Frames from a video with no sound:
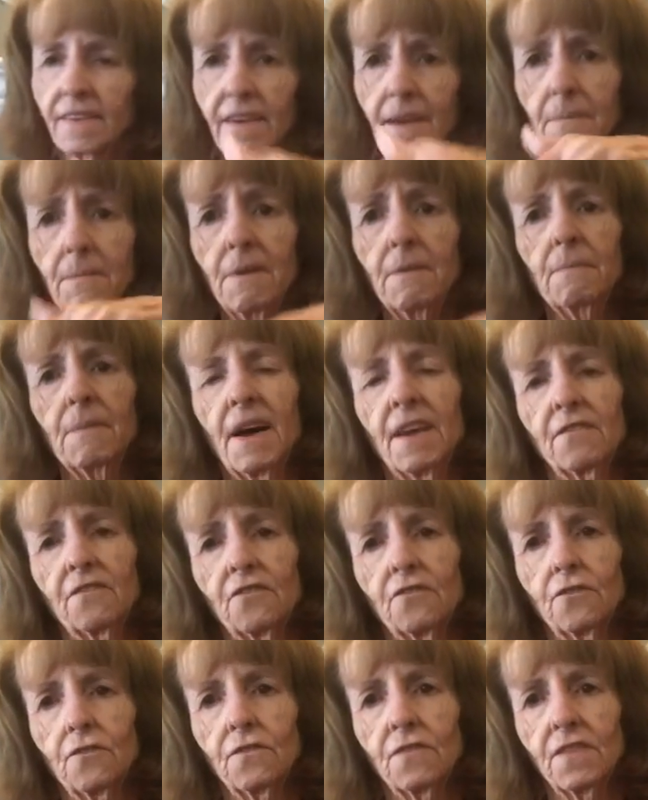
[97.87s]
some of my
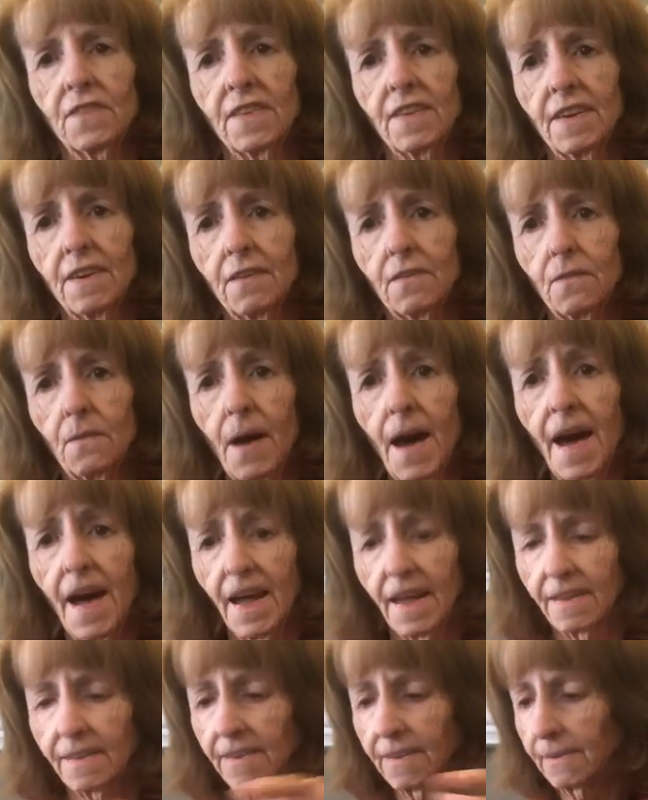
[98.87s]
students eat
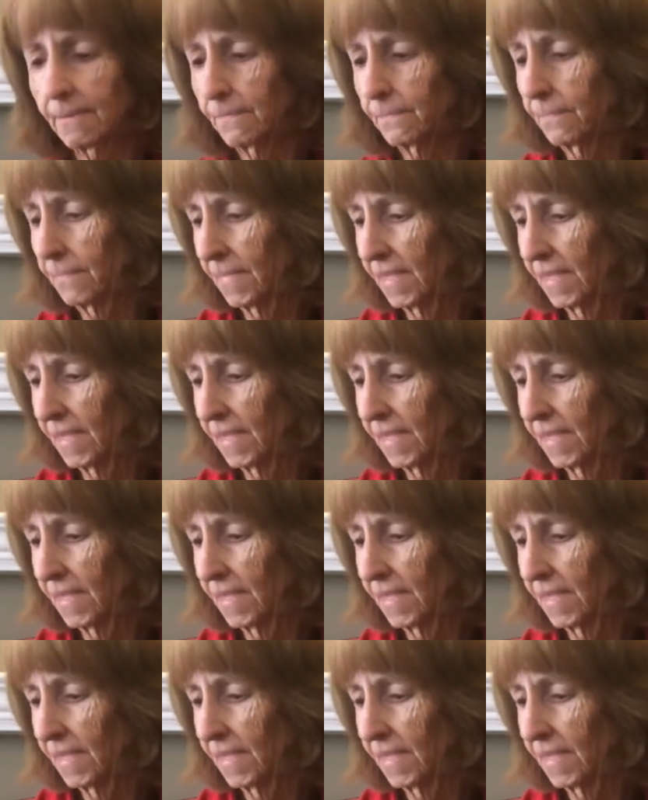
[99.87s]
grass.